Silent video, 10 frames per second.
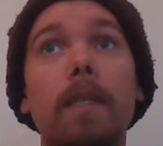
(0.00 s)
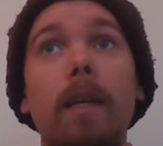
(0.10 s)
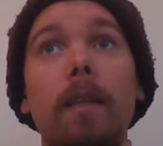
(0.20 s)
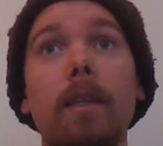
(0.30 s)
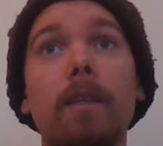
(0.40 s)

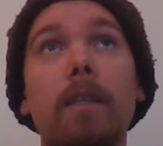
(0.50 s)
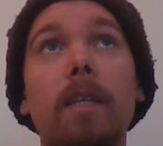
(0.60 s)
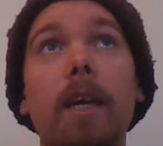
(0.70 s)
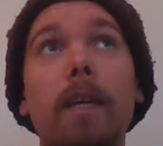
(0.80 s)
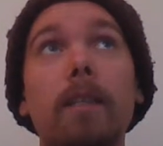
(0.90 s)
get the
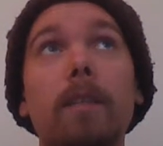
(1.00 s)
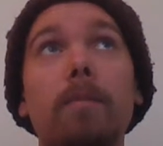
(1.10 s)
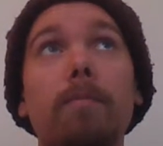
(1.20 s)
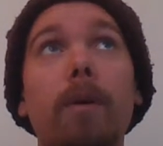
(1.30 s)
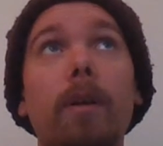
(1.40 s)
chance,
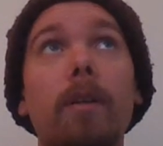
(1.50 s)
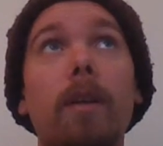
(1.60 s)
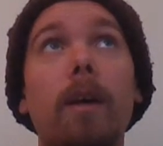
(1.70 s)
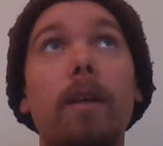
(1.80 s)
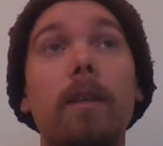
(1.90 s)
but
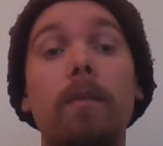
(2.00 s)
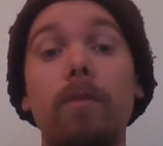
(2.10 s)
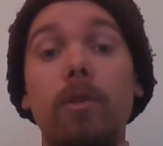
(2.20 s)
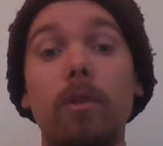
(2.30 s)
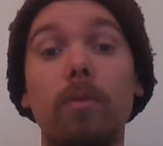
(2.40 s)
I never
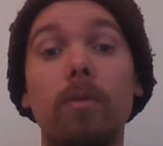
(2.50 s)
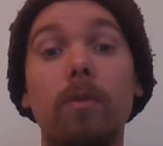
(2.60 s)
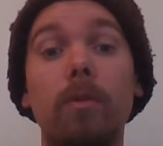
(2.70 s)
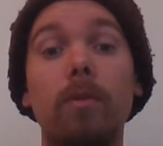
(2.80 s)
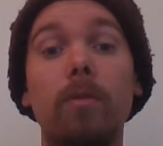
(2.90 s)
choose
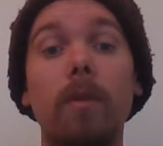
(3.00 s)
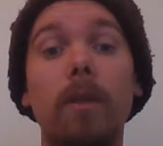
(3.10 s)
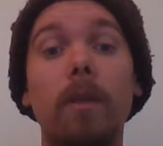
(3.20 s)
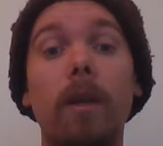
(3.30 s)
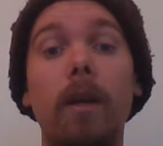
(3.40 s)
to do it.
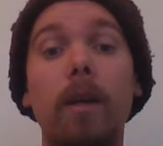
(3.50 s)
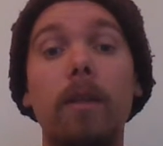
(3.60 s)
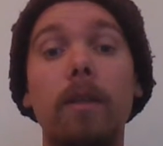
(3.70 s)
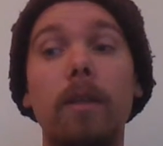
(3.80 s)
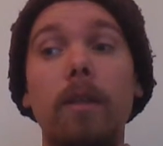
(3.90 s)
And
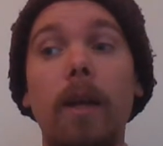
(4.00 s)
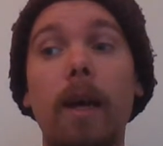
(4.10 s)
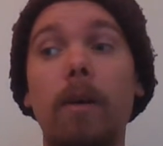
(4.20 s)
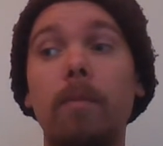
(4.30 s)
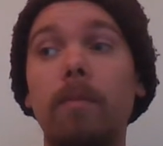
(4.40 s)

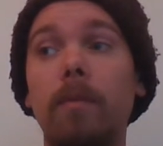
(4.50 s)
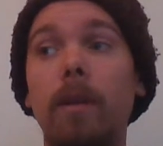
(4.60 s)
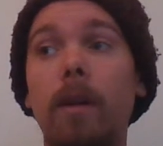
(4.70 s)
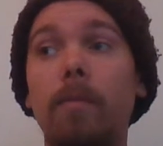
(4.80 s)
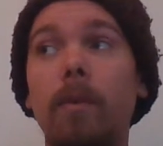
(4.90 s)
now that
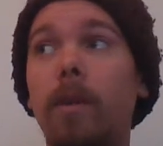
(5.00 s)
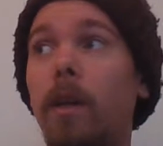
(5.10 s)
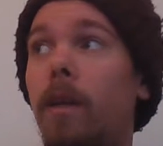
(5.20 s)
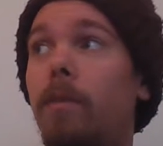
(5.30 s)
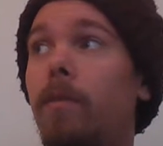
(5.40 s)
I'm
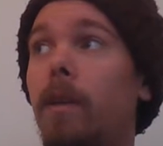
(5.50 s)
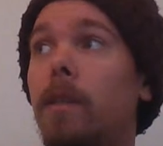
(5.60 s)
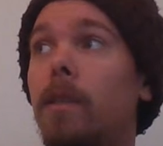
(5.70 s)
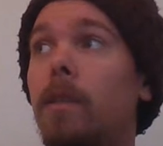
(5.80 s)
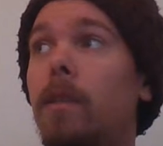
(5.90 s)
looking at
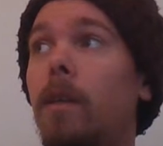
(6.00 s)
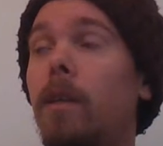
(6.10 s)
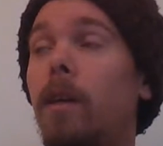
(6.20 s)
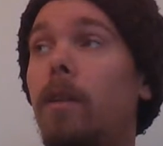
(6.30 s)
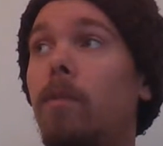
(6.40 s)
things
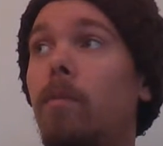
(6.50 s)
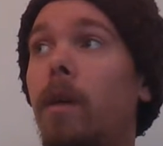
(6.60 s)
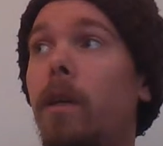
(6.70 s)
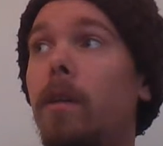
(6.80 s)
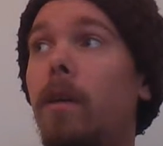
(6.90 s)
another
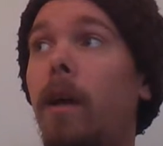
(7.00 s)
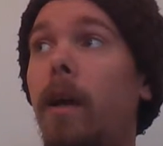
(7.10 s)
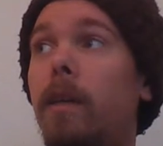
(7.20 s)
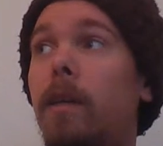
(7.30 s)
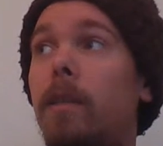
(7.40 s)
way,
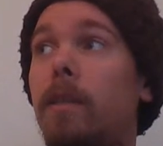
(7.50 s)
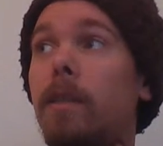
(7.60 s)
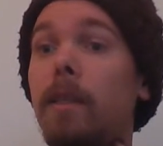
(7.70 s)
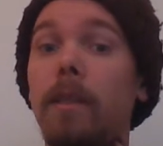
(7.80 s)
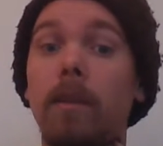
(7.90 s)
I can
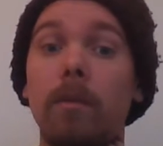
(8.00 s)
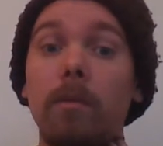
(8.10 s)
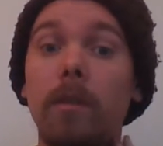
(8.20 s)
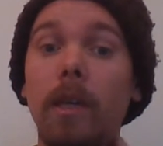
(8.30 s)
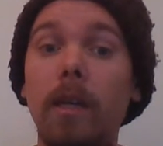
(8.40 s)
see those
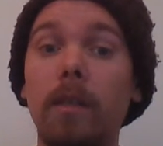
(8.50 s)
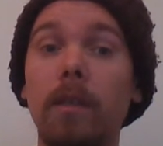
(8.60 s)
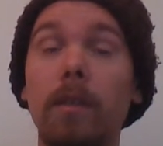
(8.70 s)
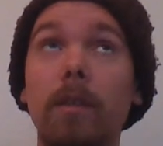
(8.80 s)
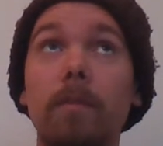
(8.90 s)

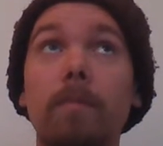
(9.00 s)
chances.